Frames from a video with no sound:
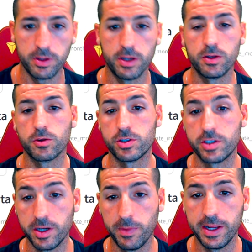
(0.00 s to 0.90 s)
then your
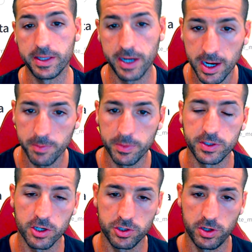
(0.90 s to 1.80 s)
Streamlit app is
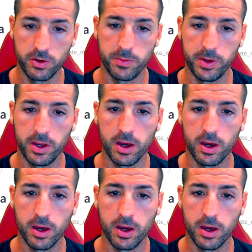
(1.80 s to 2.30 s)
actually going to be